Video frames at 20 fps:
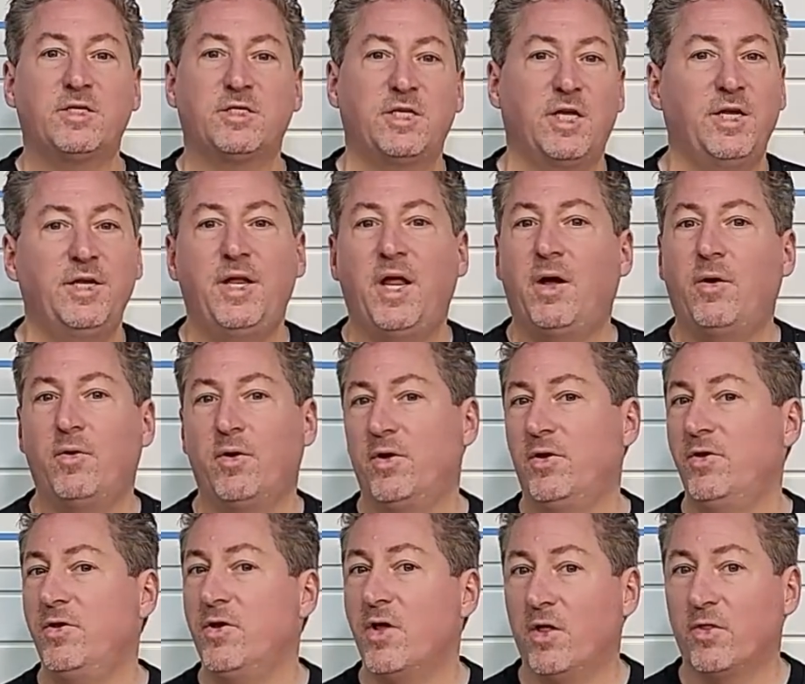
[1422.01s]
send out
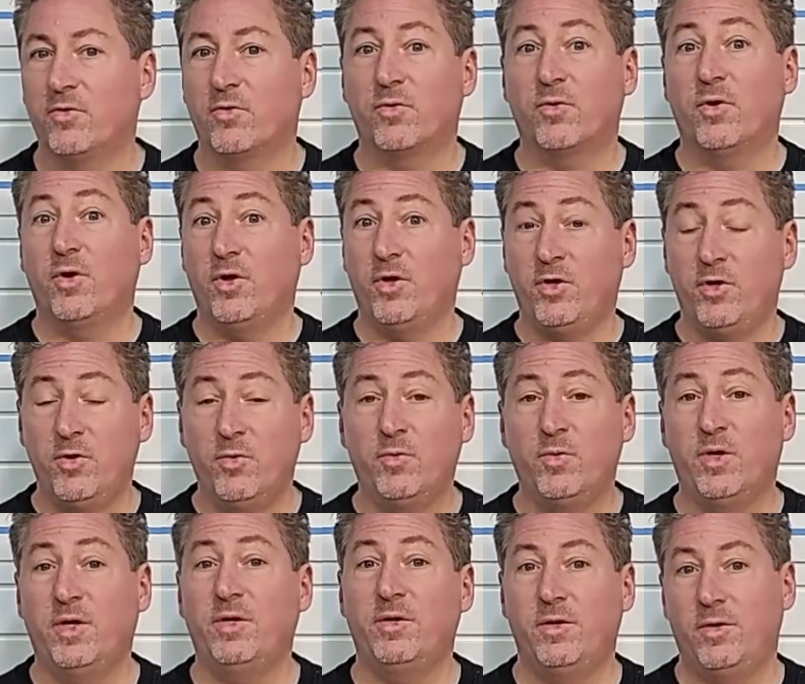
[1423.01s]
another
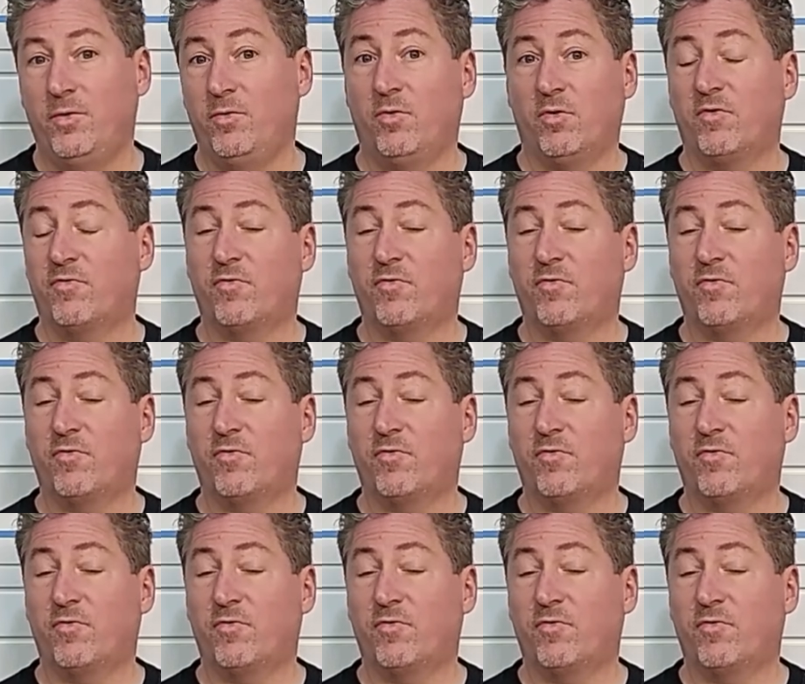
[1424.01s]
unit in order